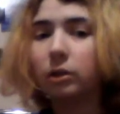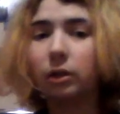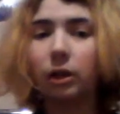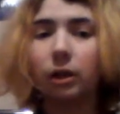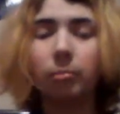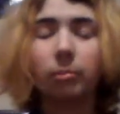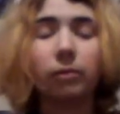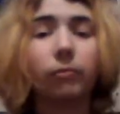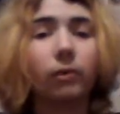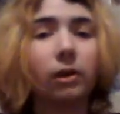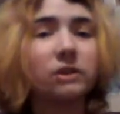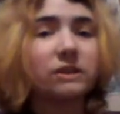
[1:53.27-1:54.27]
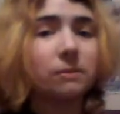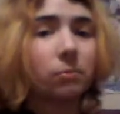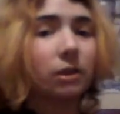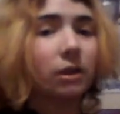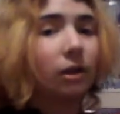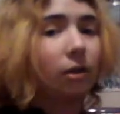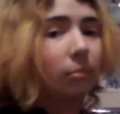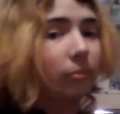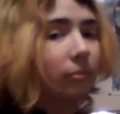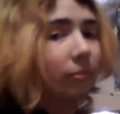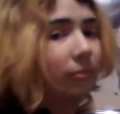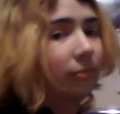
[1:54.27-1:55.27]
and be friends with
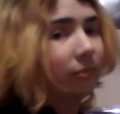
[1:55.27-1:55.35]
him.